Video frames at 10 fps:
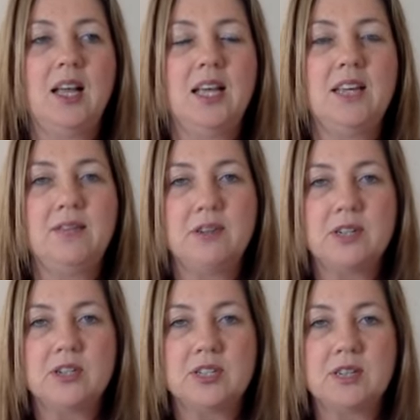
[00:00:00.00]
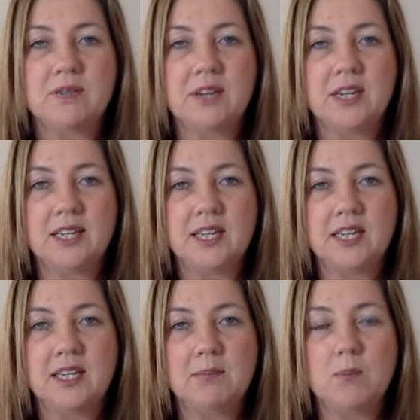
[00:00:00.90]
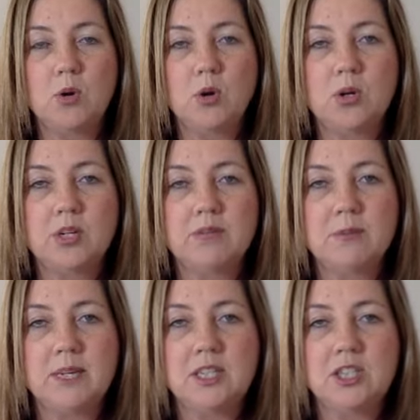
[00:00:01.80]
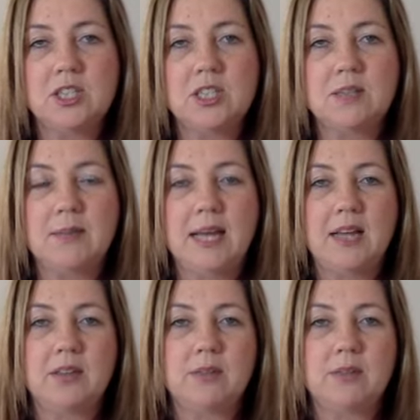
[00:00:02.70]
If you're interested in finding out any more information about the